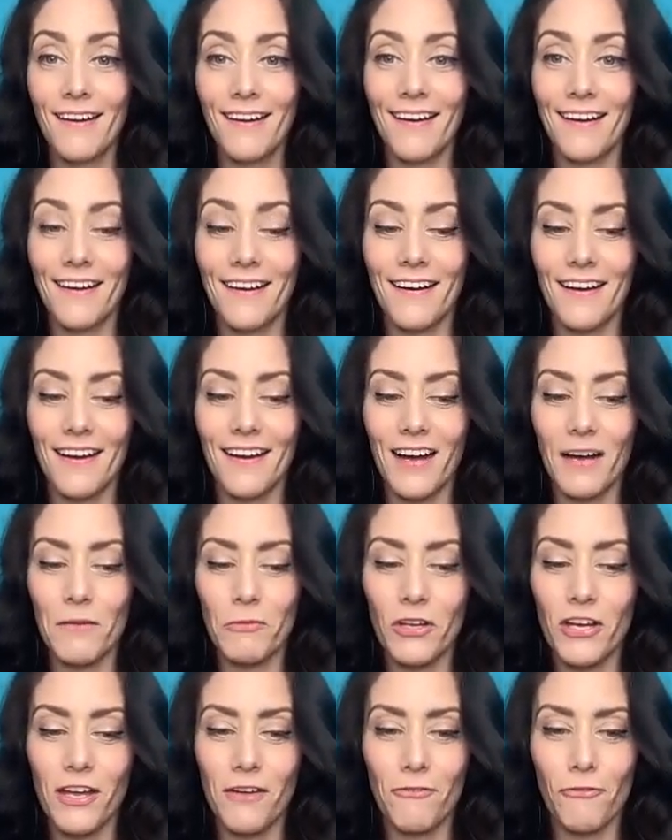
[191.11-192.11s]
Uh, I'm
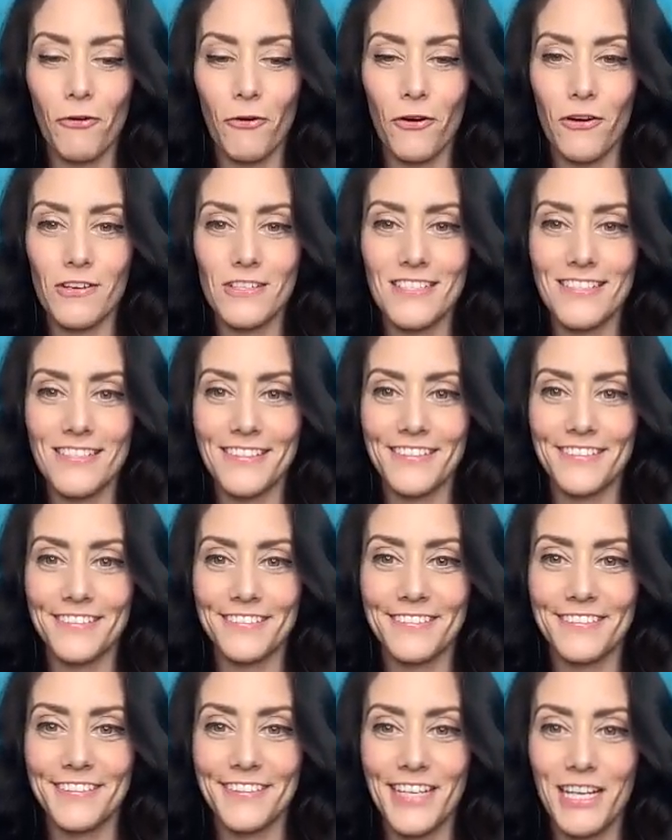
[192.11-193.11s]
looking forward
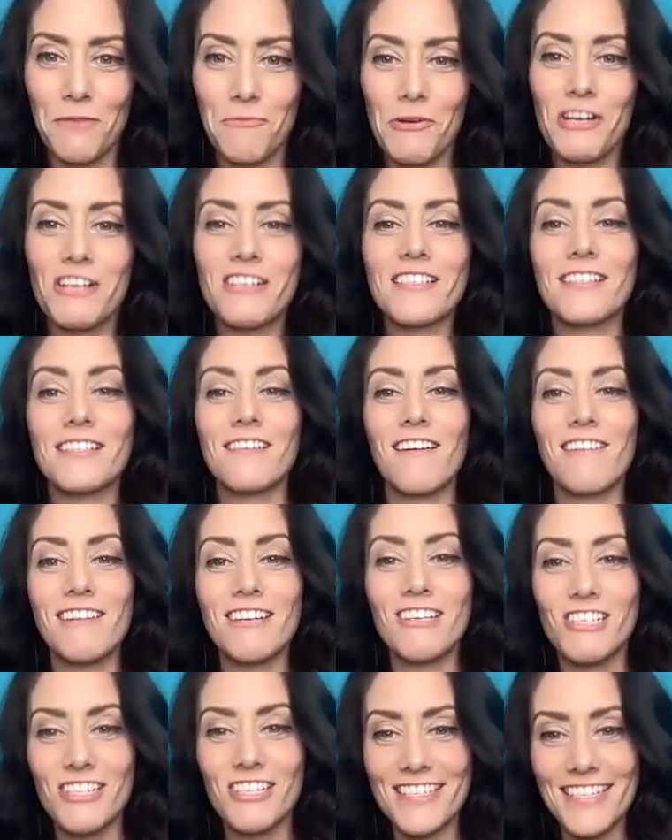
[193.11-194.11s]
to in-person
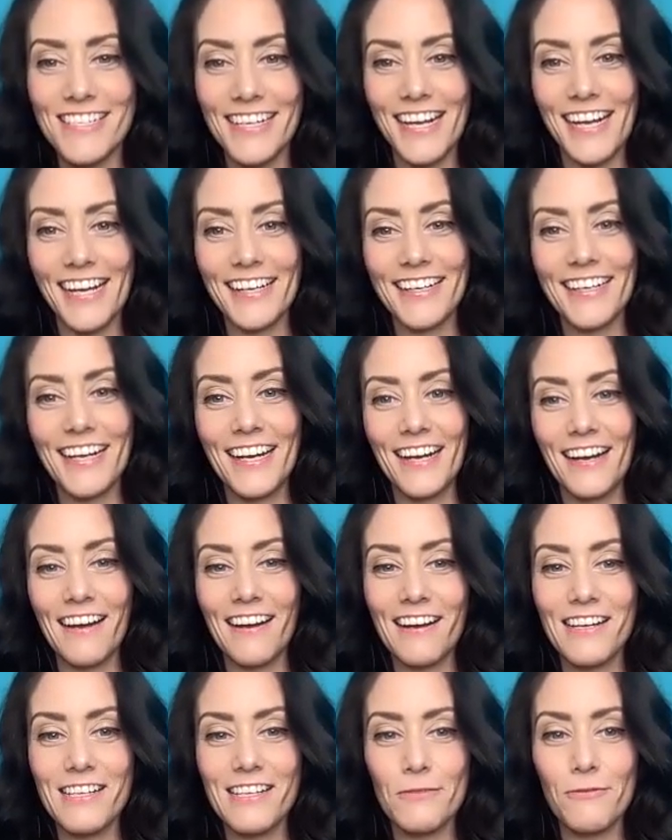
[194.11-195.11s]
auditions again
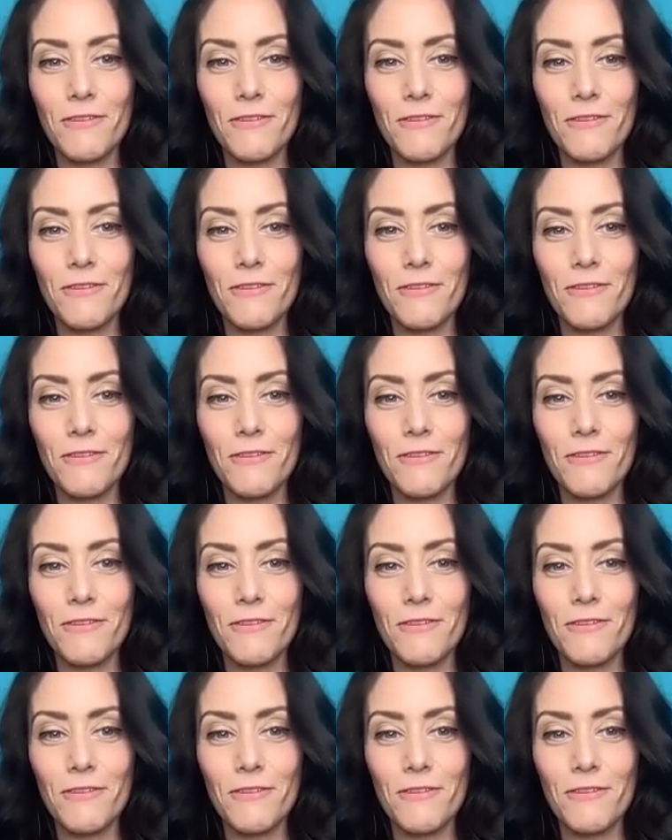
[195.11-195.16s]
because uh,